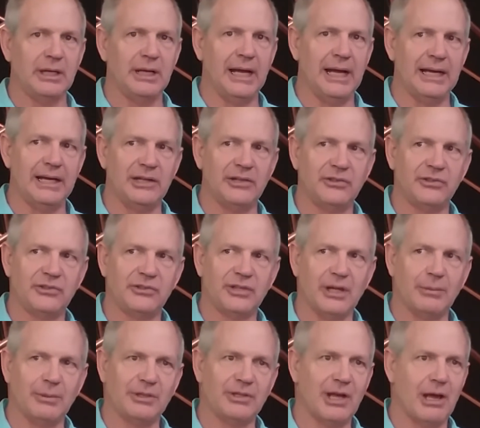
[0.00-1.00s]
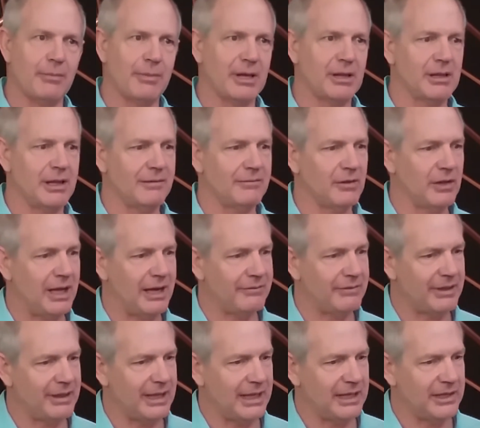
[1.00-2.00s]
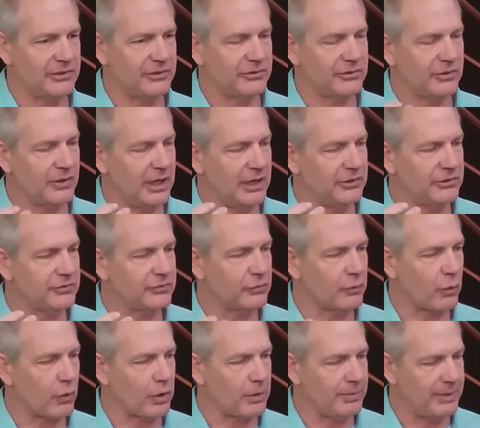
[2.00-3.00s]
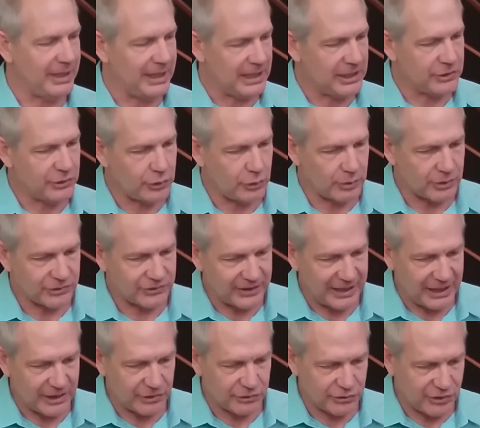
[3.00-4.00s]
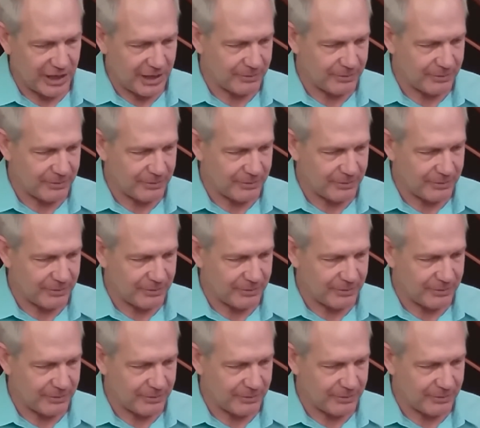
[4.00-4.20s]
At its subatomic level, everything is formed into a sacred